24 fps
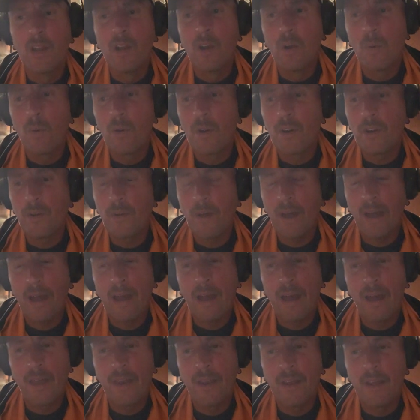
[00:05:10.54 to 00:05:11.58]
where you
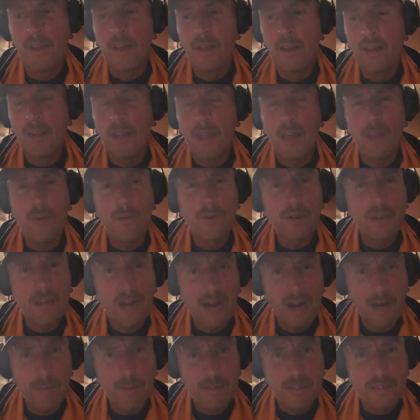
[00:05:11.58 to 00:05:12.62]
had Henry
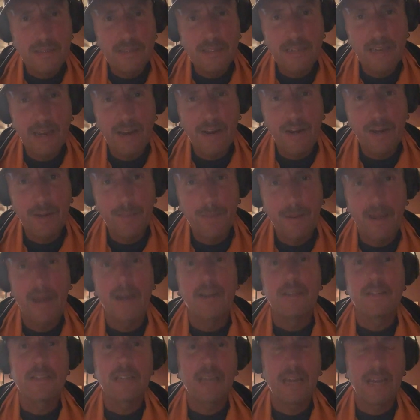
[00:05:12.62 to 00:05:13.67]
Dobbins carrying
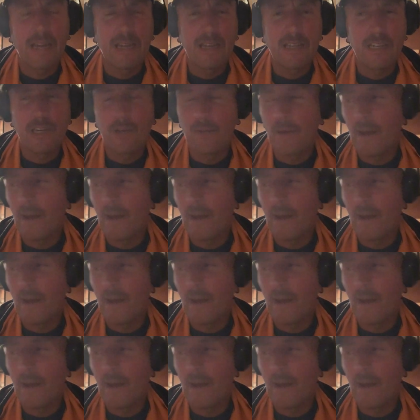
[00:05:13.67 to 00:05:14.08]
pound cake. You